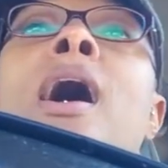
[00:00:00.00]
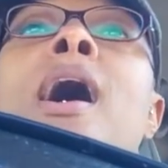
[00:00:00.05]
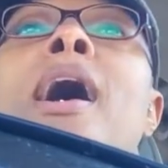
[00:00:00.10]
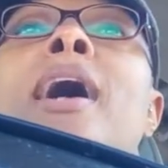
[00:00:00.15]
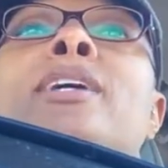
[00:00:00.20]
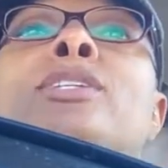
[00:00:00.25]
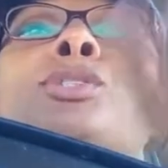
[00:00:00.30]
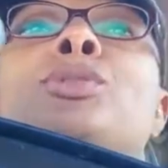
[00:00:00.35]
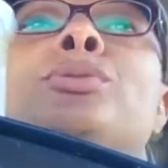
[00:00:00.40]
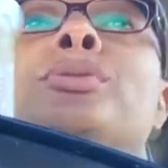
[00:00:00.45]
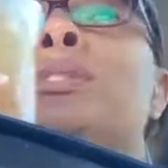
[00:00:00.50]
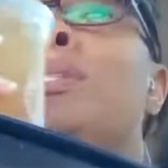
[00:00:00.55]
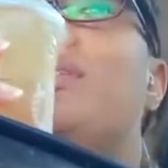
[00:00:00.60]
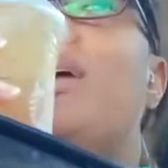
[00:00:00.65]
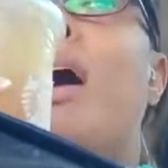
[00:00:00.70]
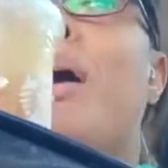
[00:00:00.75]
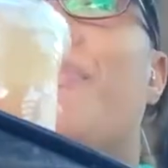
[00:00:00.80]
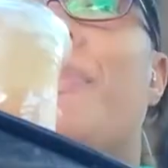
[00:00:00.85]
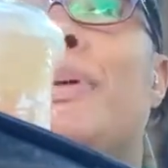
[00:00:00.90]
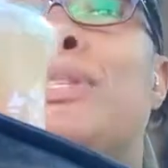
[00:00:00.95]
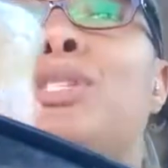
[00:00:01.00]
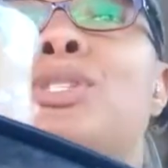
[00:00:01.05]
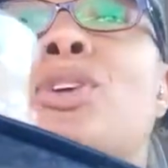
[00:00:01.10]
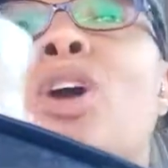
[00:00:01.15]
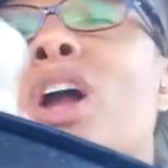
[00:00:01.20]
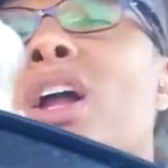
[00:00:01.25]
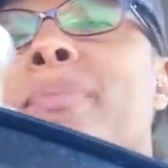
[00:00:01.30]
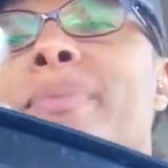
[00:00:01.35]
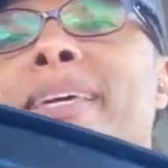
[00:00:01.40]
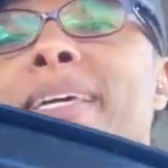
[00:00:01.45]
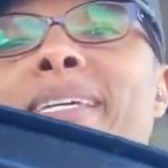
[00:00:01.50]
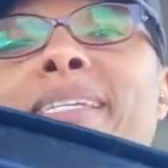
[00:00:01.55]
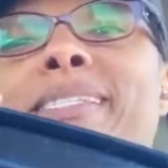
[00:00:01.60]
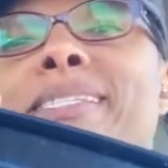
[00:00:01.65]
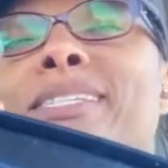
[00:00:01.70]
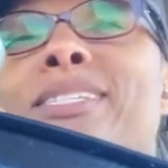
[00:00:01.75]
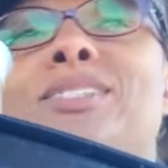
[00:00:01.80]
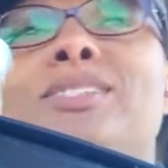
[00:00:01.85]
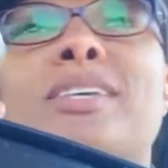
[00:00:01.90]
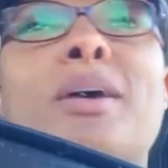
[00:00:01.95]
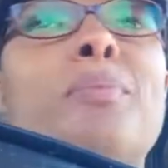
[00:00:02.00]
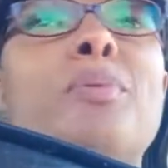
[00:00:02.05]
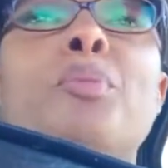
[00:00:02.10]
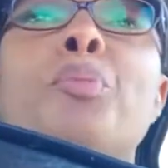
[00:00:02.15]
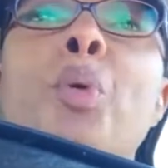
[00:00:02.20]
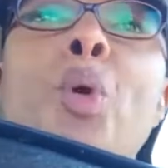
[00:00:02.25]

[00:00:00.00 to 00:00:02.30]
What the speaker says: Had to stop at Starbucks. It's double